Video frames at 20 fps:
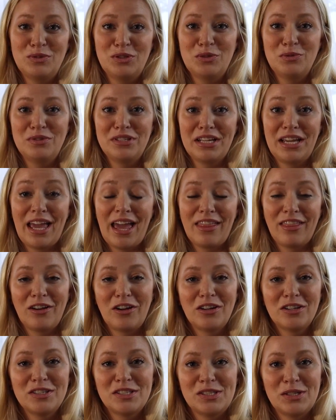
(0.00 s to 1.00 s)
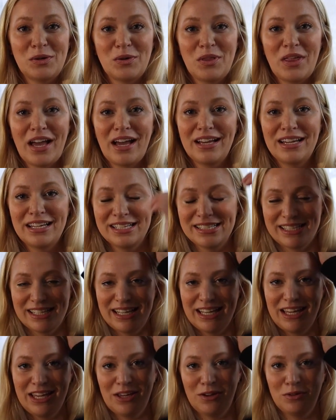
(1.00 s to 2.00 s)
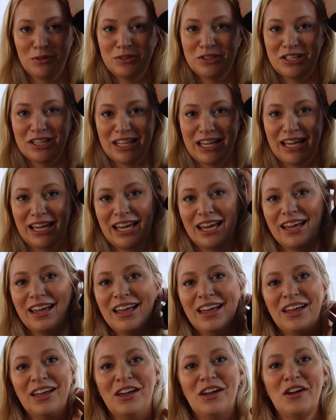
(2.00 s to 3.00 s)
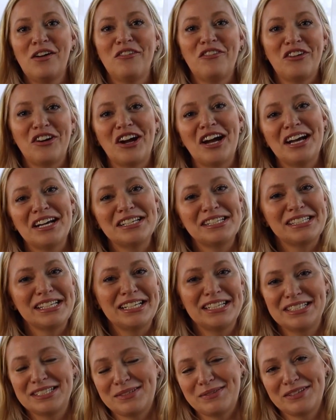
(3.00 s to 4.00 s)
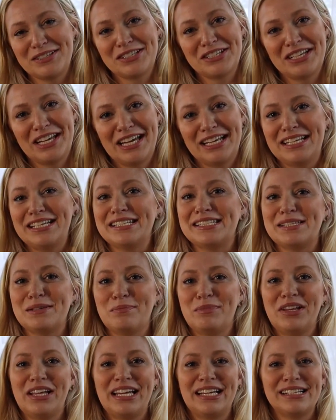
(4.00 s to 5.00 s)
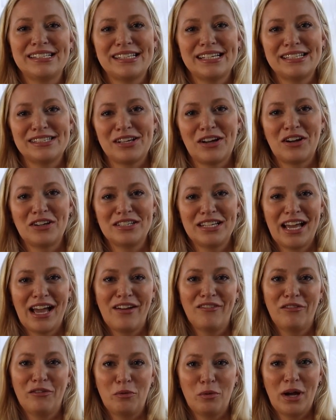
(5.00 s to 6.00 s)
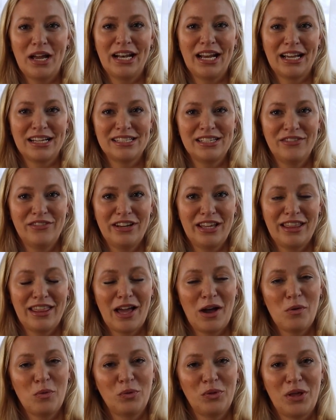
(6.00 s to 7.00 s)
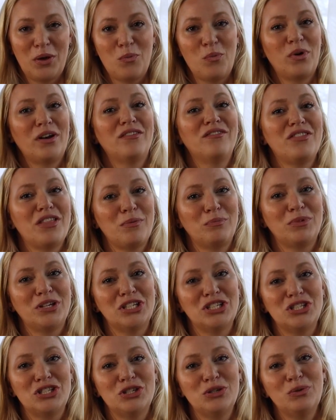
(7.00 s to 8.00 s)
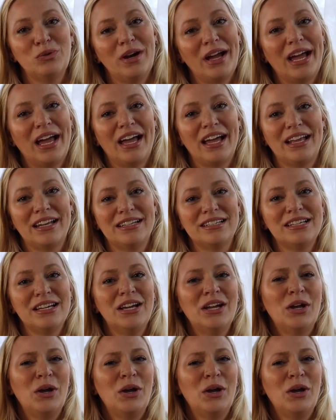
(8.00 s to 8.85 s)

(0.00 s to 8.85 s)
do together. So that is a huge thing for us, and especially any siblings. It's hard to have an activity that only one of them can do, and